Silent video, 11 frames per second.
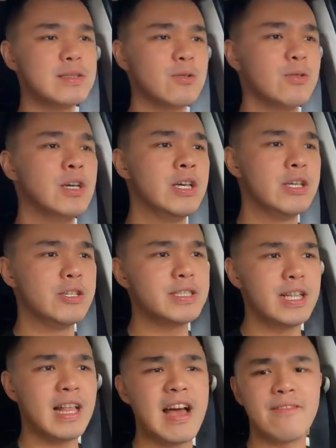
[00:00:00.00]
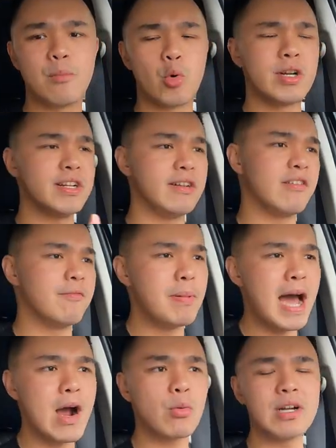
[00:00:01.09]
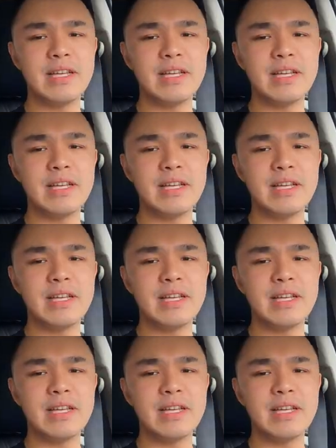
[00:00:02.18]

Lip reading: so you still have more than enough power,